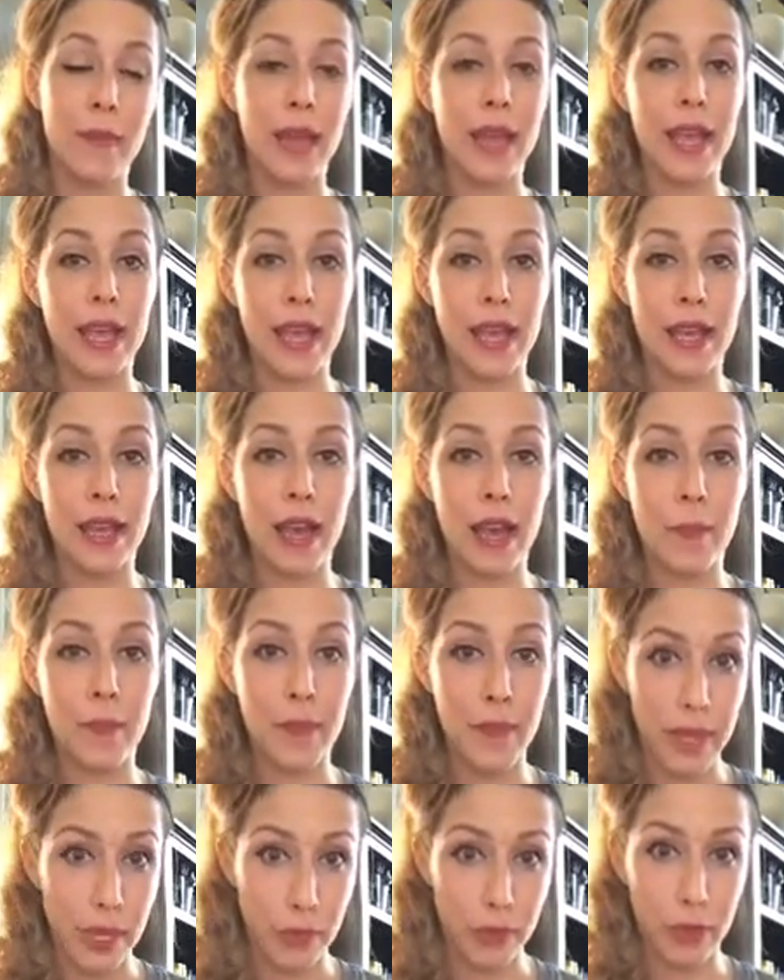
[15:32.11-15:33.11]
in a
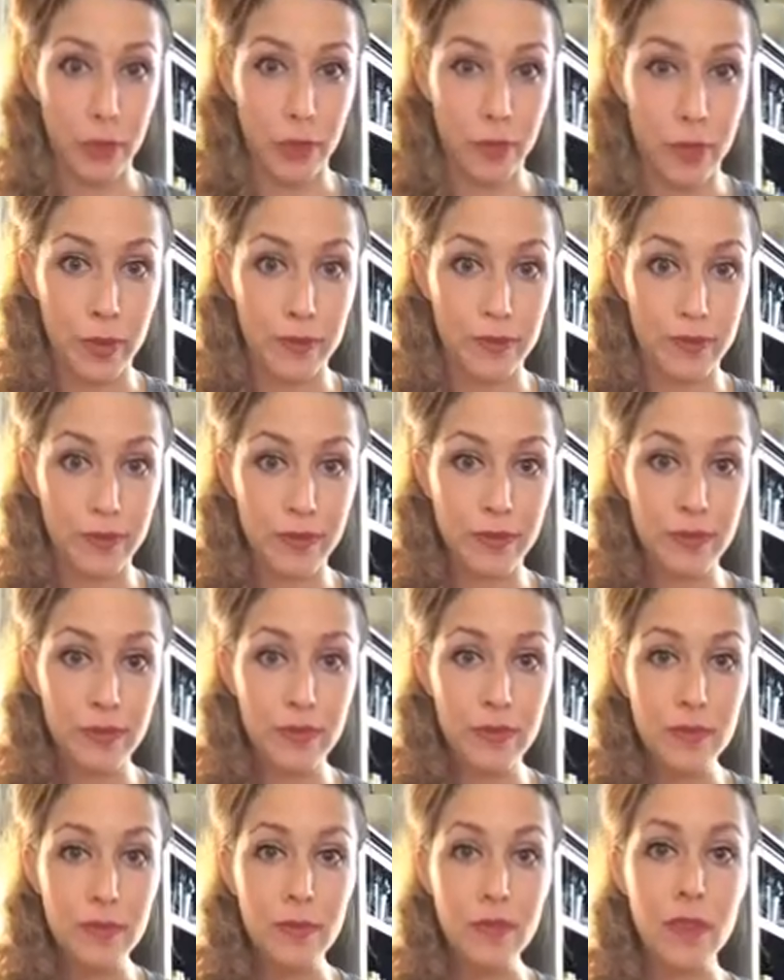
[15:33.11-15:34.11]
big group
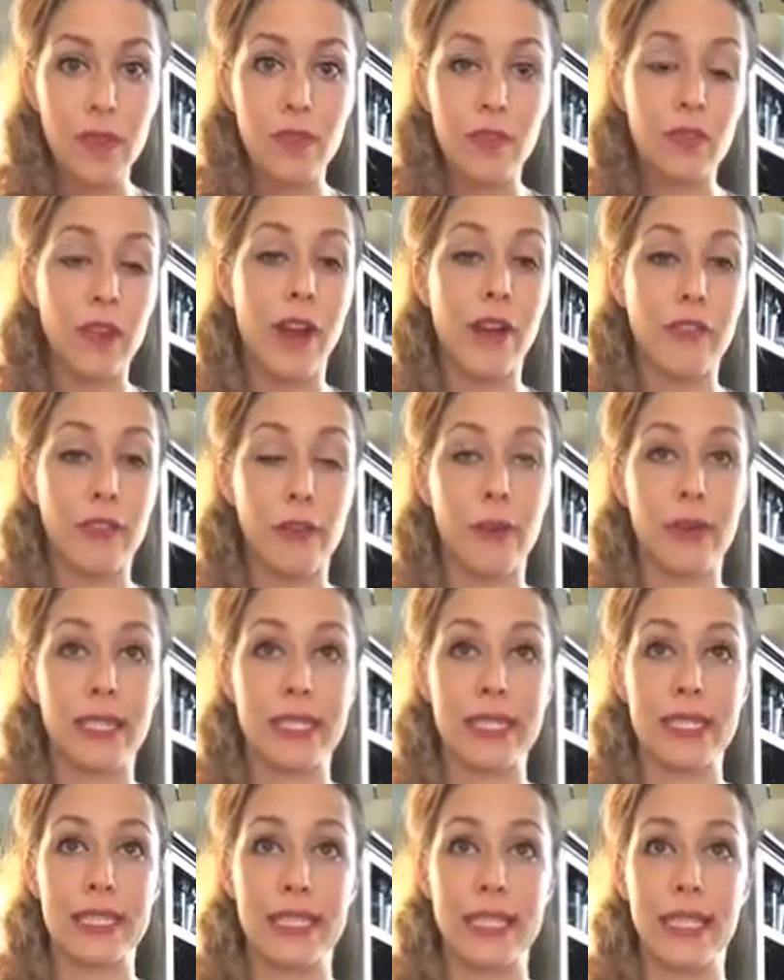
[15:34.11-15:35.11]
for everyone
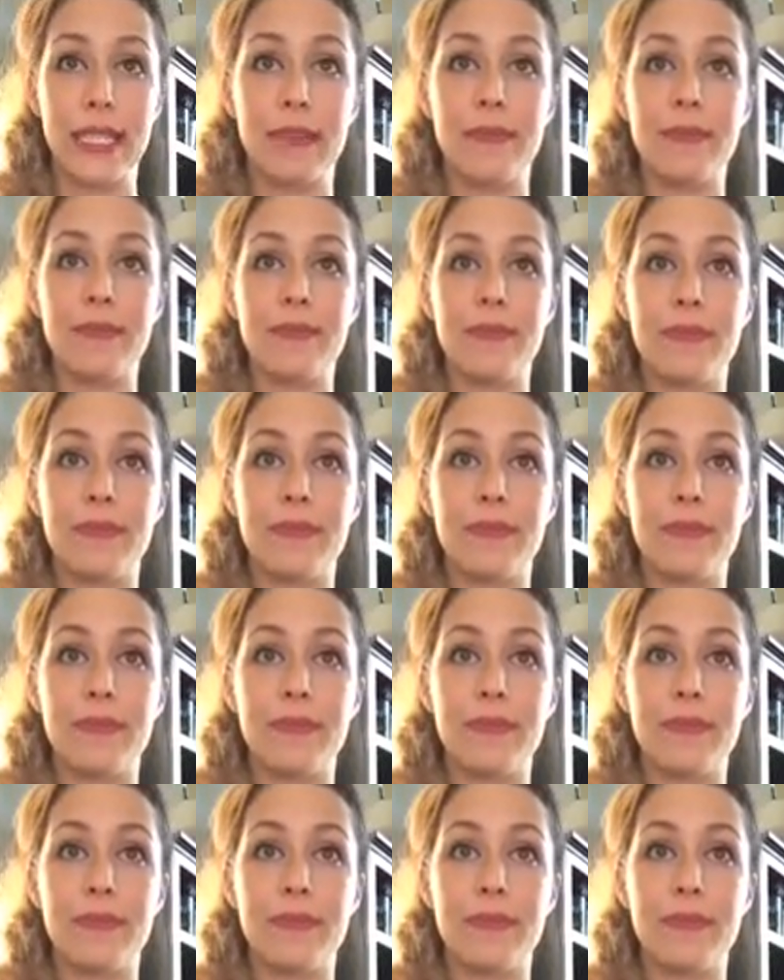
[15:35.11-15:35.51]
to see.